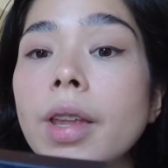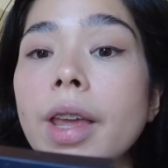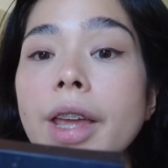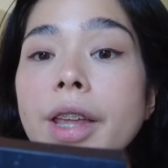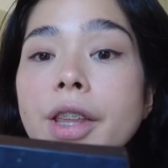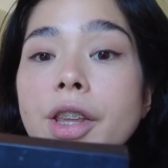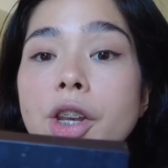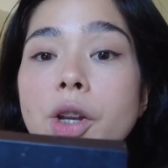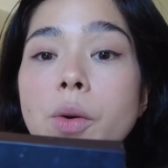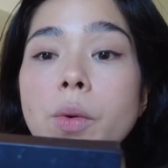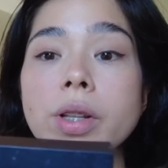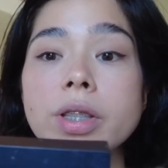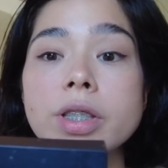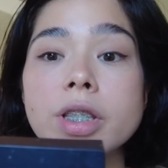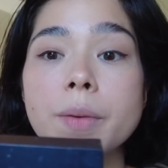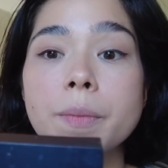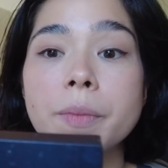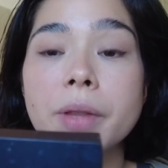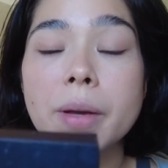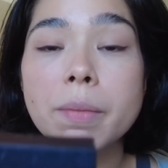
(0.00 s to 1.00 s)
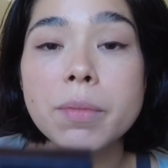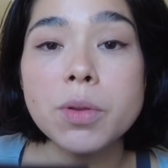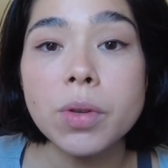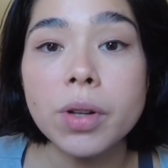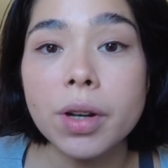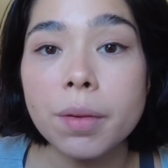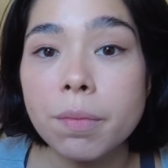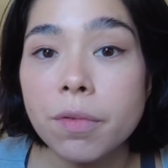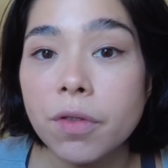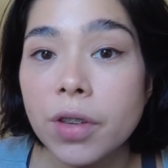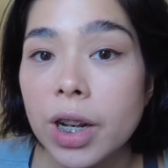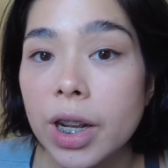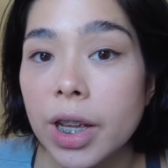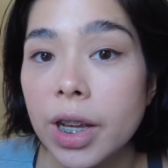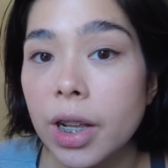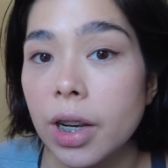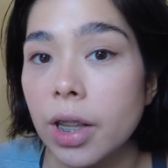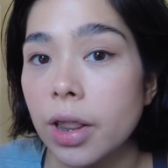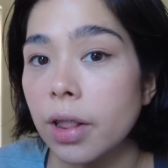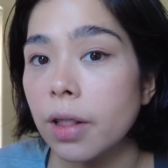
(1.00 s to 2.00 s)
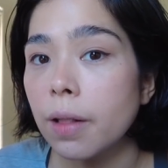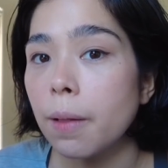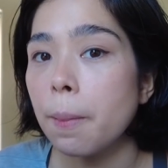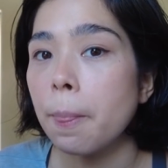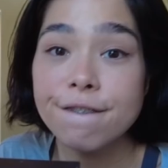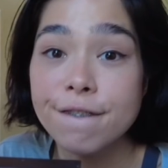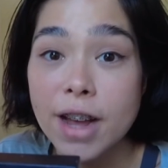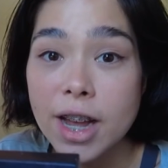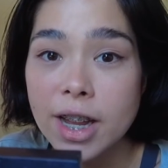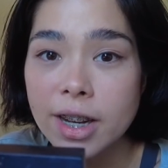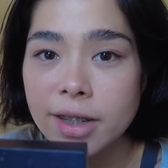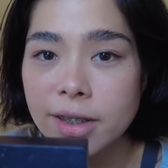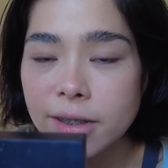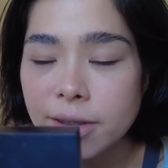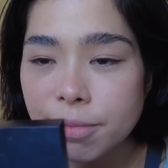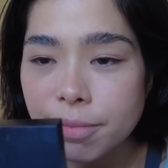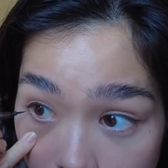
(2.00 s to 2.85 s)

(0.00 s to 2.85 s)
And you know what? Sometimes when I'm feeling a little fun,